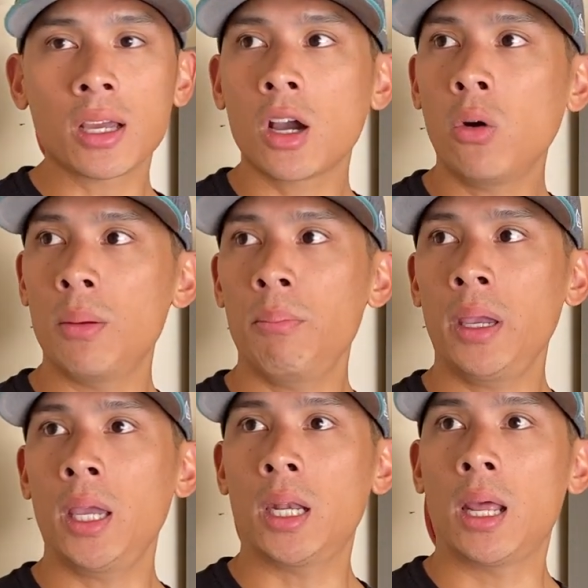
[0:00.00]

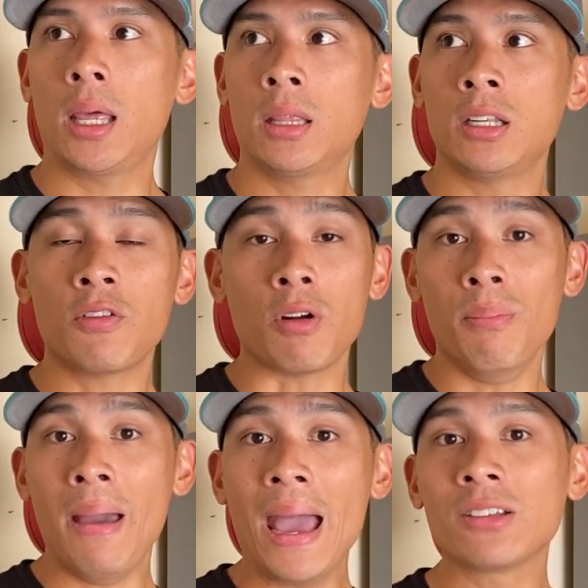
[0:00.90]
equipment, the different
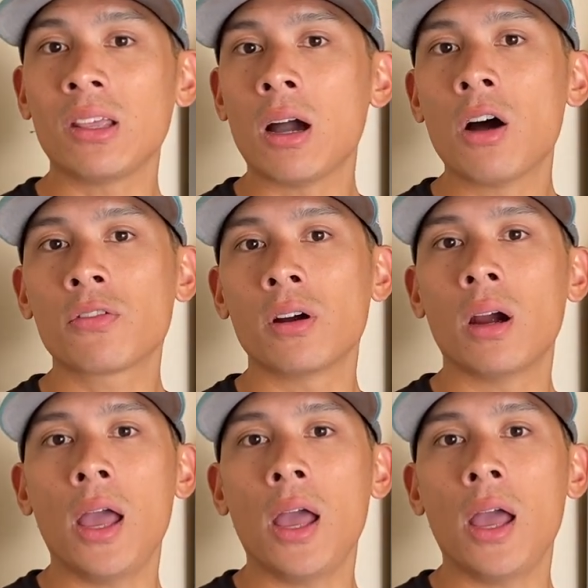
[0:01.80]
bags they offer.